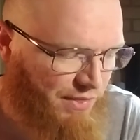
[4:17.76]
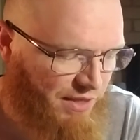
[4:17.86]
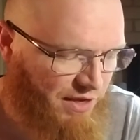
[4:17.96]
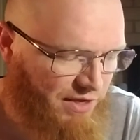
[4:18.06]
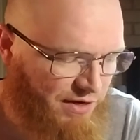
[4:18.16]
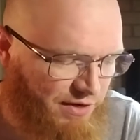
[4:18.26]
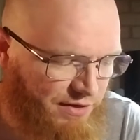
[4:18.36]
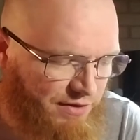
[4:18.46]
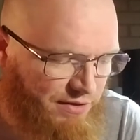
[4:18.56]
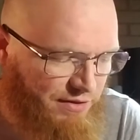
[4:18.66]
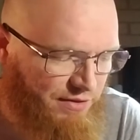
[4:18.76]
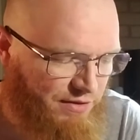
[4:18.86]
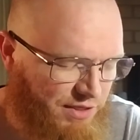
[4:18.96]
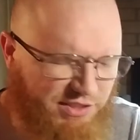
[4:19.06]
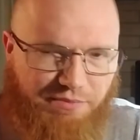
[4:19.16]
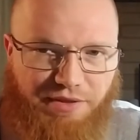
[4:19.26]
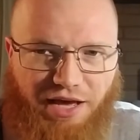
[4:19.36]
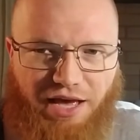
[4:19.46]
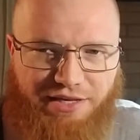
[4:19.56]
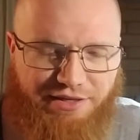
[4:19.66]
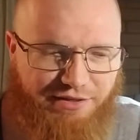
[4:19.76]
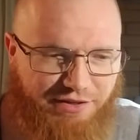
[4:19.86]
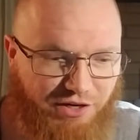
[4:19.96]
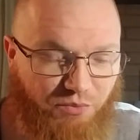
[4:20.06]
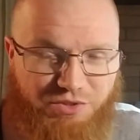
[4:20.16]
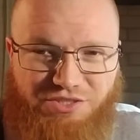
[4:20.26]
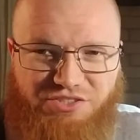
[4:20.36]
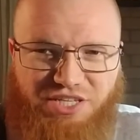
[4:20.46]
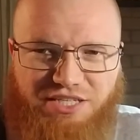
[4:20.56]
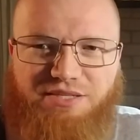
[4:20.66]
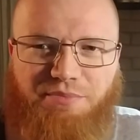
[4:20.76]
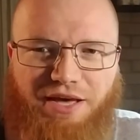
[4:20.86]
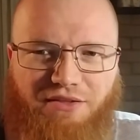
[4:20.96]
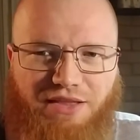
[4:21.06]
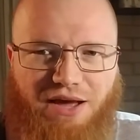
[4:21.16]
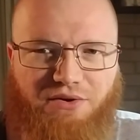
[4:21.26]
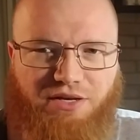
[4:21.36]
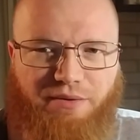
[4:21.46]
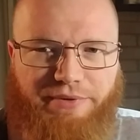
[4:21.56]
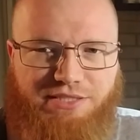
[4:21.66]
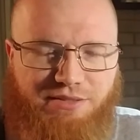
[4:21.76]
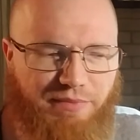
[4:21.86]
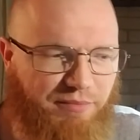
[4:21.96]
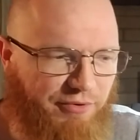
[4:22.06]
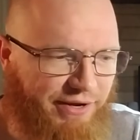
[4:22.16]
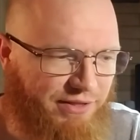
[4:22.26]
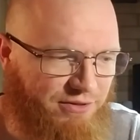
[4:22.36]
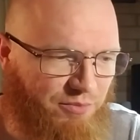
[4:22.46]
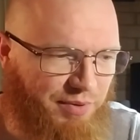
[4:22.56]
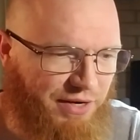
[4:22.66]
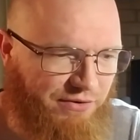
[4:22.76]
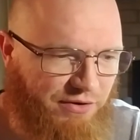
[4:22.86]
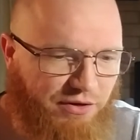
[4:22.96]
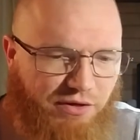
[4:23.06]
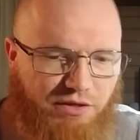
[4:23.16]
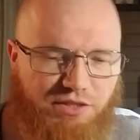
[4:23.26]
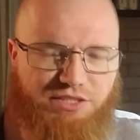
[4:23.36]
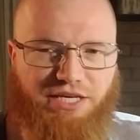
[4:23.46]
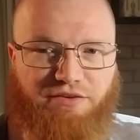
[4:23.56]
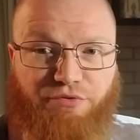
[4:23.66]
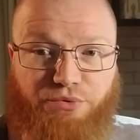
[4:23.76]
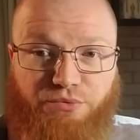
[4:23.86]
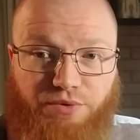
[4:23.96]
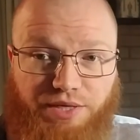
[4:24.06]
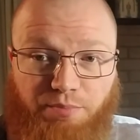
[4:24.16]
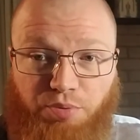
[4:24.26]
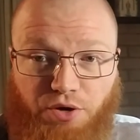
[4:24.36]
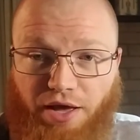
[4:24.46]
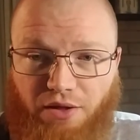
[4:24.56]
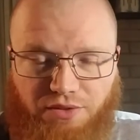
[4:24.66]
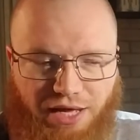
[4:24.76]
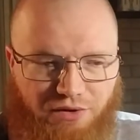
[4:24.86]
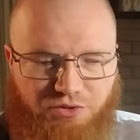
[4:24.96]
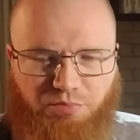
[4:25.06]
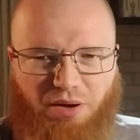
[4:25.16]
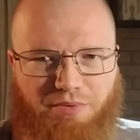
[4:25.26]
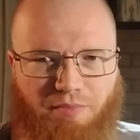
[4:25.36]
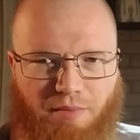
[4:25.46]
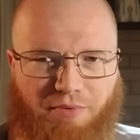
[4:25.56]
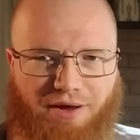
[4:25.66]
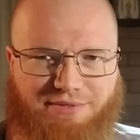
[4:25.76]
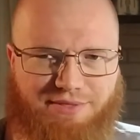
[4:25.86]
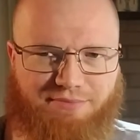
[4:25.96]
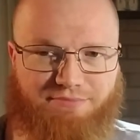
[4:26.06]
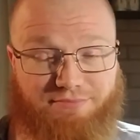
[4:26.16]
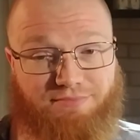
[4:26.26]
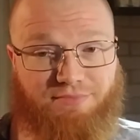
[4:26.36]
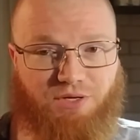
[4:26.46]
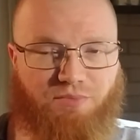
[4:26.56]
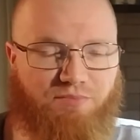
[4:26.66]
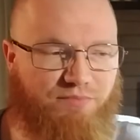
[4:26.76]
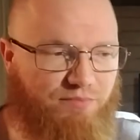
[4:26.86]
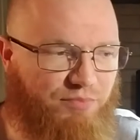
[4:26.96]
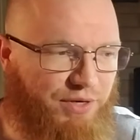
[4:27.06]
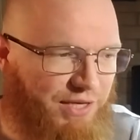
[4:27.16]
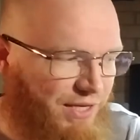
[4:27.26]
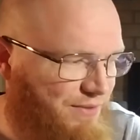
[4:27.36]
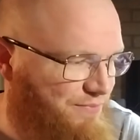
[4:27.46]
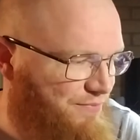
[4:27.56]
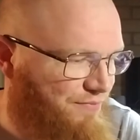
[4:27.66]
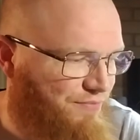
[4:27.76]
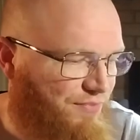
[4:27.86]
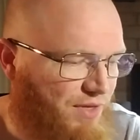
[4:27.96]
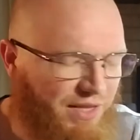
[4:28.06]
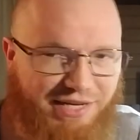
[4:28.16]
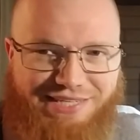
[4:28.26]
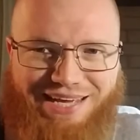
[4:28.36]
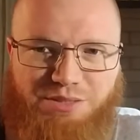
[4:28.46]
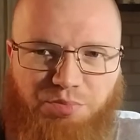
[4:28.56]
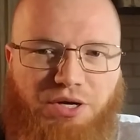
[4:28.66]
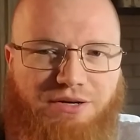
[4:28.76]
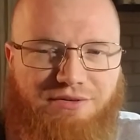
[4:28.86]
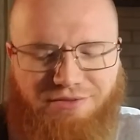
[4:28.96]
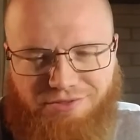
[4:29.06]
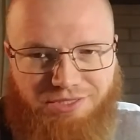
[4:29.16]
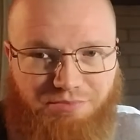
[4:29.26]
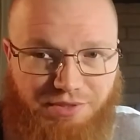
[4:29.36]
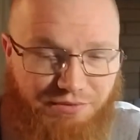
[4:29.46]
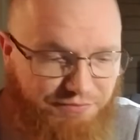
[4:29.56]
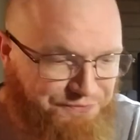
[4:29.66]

And it's something I, you know, once you say something out loud, it commits to memory a little better. It's like if you read a book out loud, you'll probably memorize it, you know, pretty good, like a textbook or something.